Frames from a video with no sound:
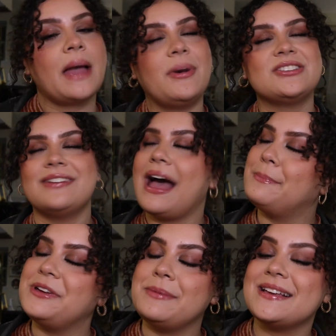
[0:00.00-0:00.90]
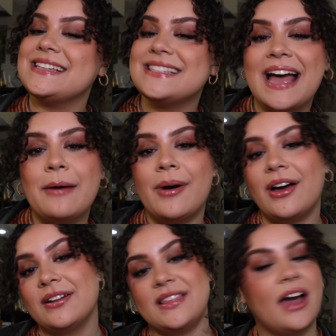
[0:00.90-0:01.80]
I'm also at Beauty Bestie Sab
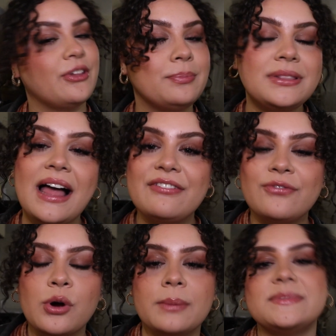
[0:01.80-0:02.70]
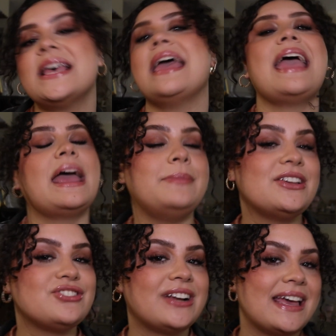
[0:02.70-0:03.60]
on the other platforms, and make
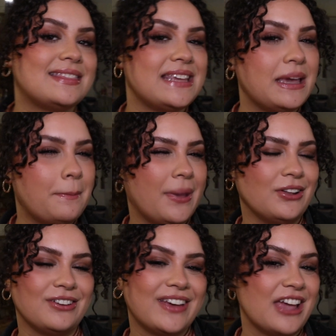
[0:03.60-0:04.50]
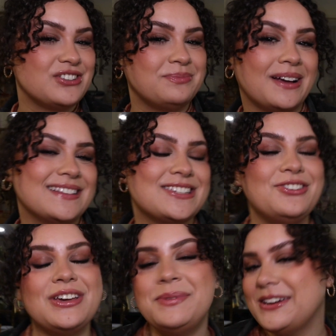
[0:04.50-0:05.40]
sure to hit the bell notification button so
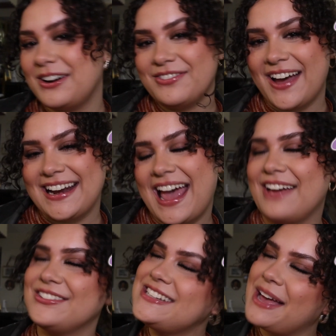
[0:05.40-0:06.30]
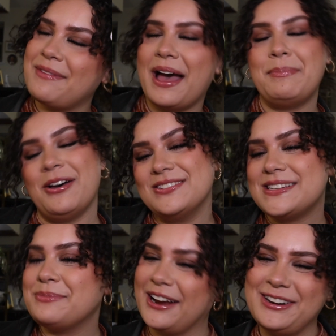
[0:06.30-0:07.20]
you can be notified every time I post
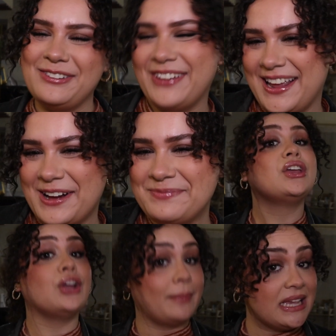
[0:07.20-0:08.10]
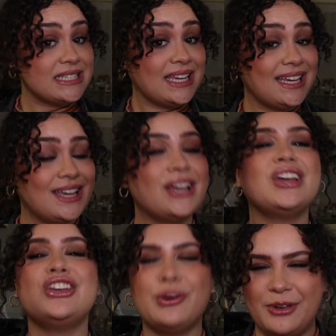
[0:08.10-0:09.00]
a brand new video. You're amazing,
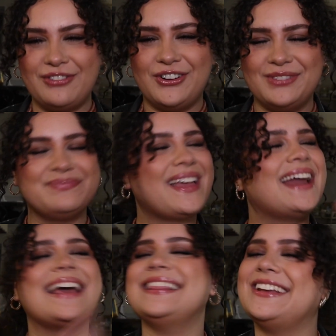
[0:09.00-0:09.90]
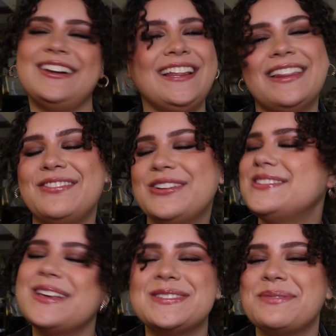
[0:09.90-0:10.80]
you're beautiful, and I literally love you
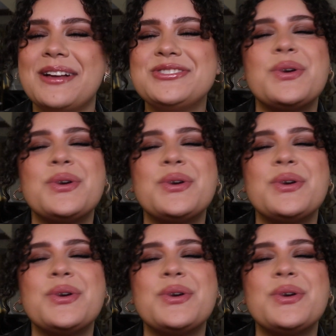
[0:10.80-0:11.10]
so, so much.